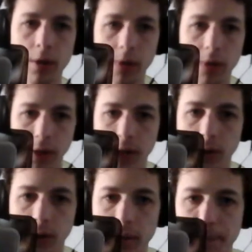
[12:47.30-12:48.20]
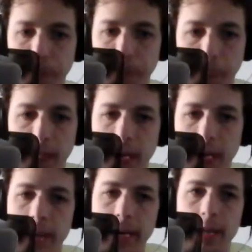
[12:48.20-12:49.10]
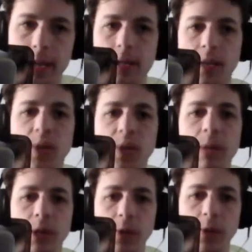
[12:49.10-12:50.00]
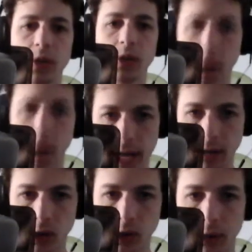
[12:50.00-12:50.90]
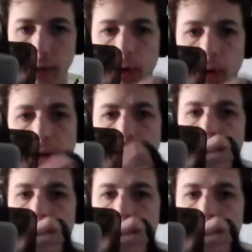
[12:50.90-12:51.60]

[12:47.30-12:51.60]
and scares him. And then he's going to be doing some running. So I'll be recording the